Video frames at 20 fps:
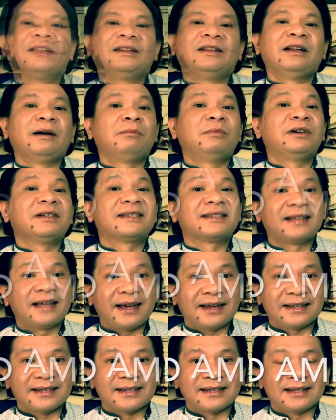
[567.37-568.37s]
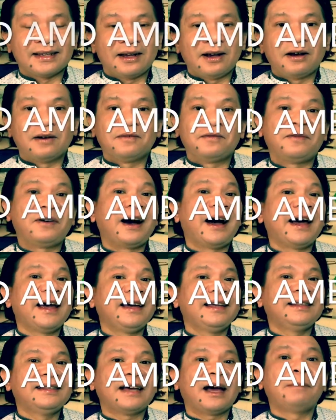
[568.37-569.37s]
Number 6,
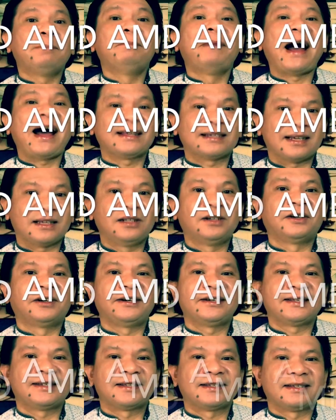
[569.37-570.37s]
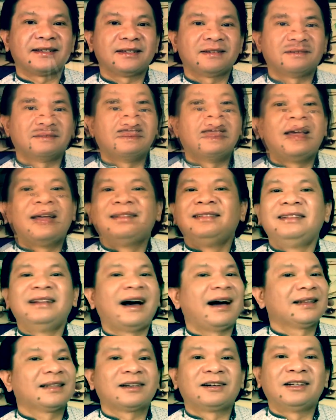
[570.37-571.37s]
find ambassadors,
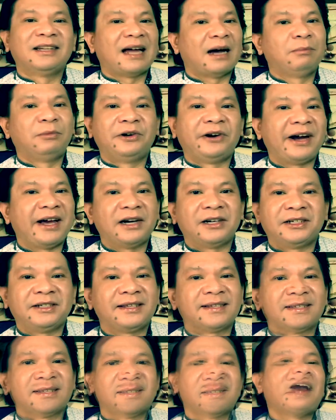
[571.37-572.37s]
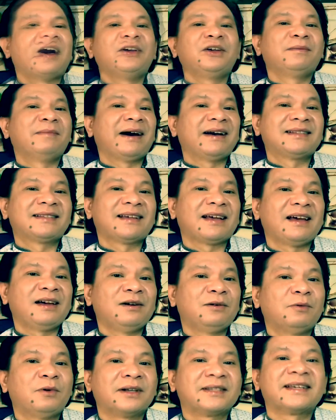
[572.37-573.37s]
not collaborators. Now you might say,
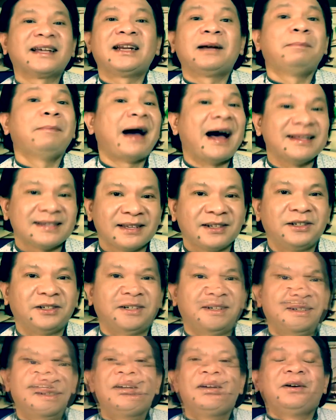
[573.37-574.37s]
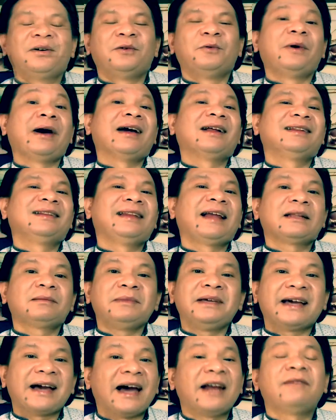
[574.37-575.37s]
what's an ambassador? Well, let
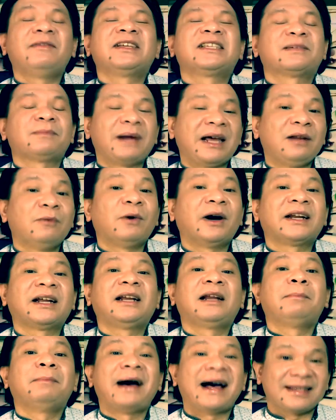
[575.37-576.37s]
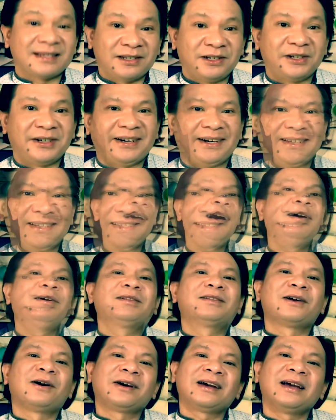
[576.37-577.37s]
me kind of explain what an ambassador is. Now,
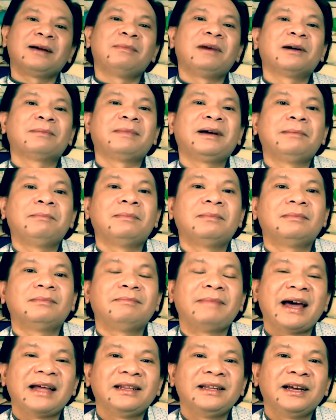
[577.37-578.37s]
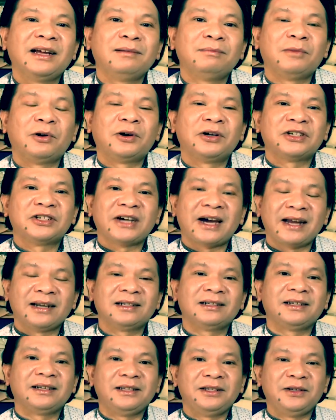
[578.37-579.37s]
talking about my Mandy and More
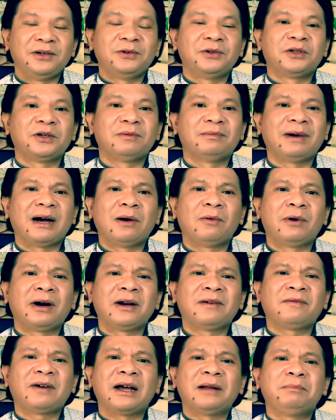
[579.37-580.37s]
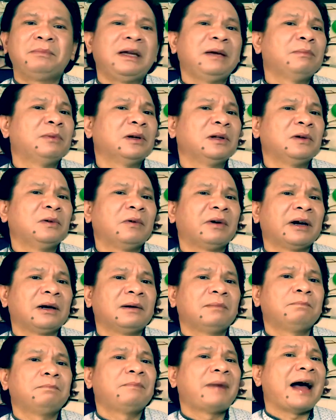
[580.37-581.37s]
channel in YouTube, I want to find people who are
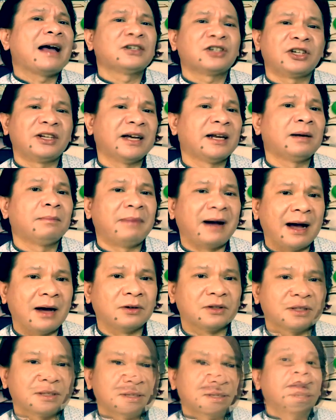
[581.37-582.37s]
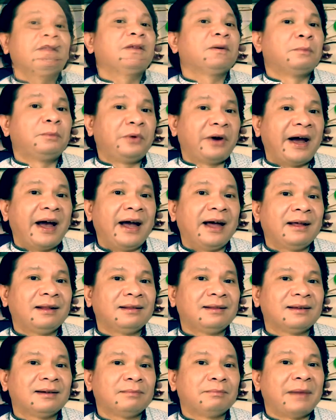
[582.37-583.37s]
passionate about the
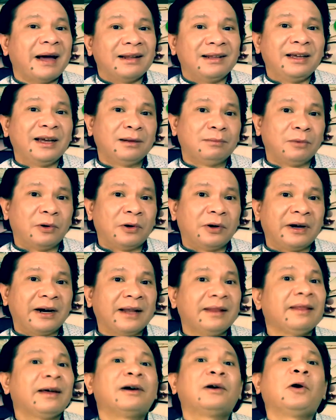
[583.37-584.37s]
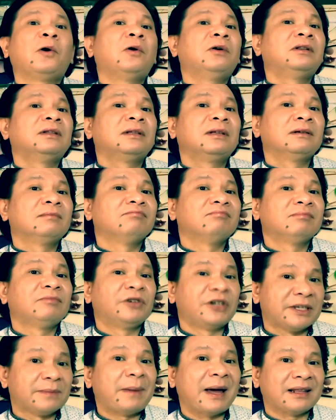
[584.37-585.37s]
brand Mandy and More and their own
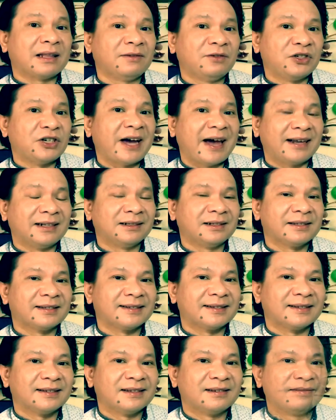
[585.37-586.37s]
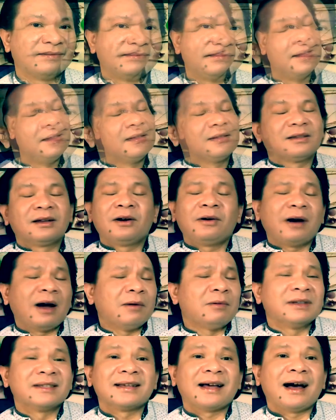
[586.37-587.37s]
respective channels. And so I
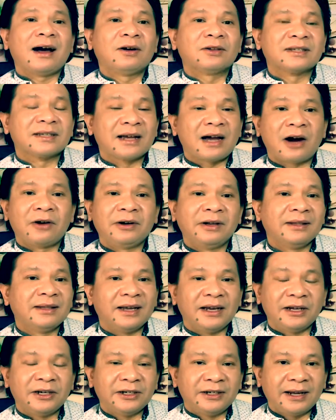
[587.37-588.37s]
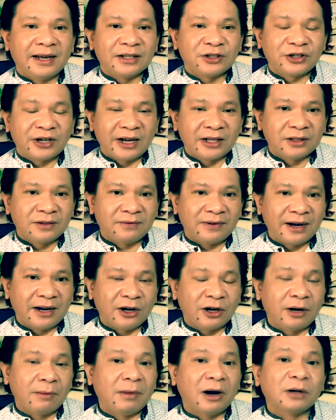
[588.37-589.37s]
was out scouring the internet trying to find
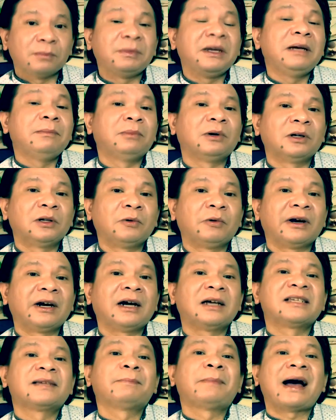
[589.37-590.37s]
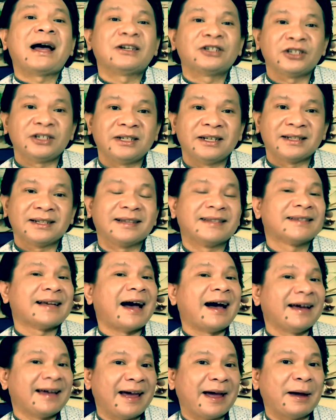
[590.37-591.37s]
out about people who are as passionate as
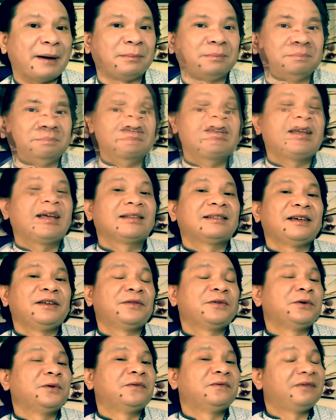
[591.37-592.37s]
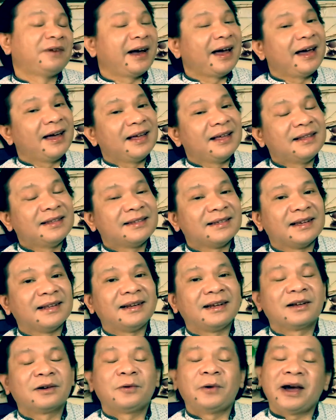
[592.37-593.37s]
I am, connecting through friends and
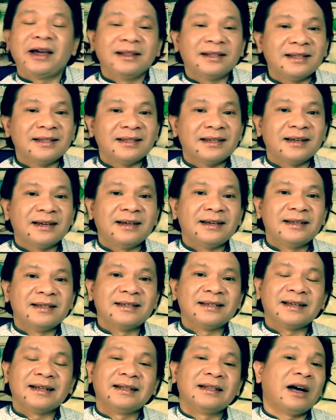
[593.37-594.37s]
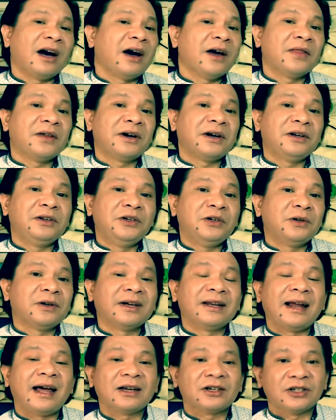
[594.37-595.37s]
acquaintances and other new
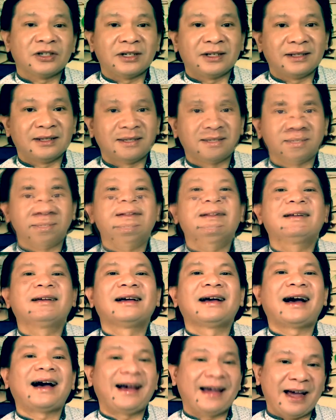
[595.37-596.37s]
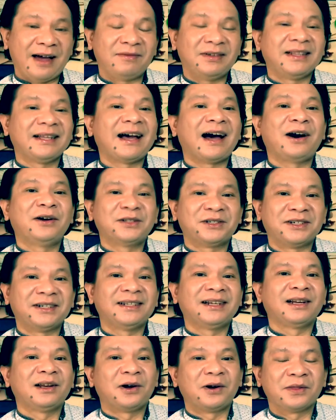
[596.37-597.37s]
connections I have
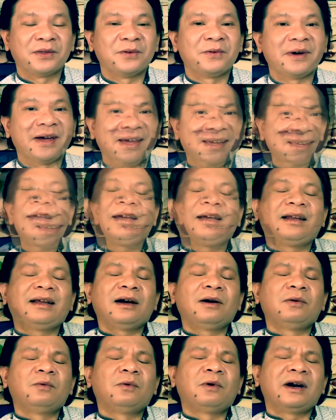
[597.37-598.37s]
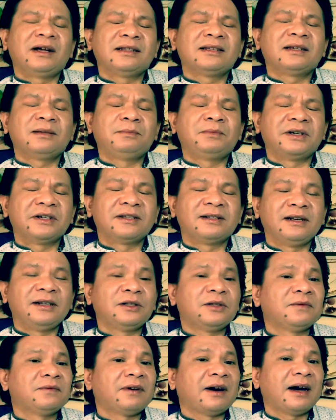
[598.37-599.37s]
encountered along the way. And I wanted personally
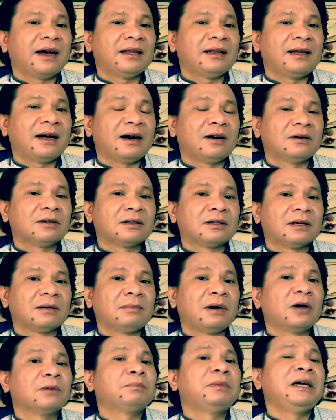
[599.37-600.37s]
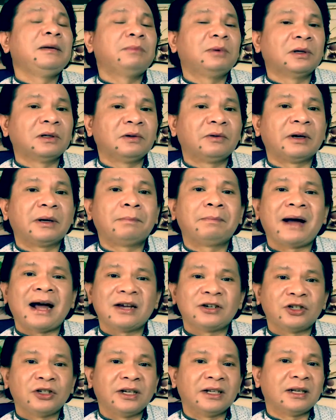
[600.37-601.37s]
to find out about people who are
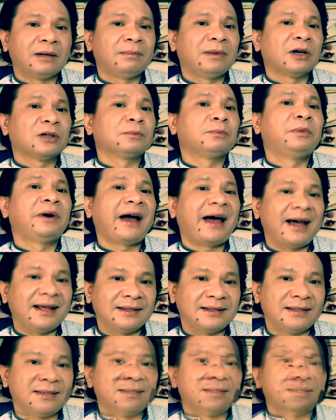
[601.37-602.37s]
passionate about brands.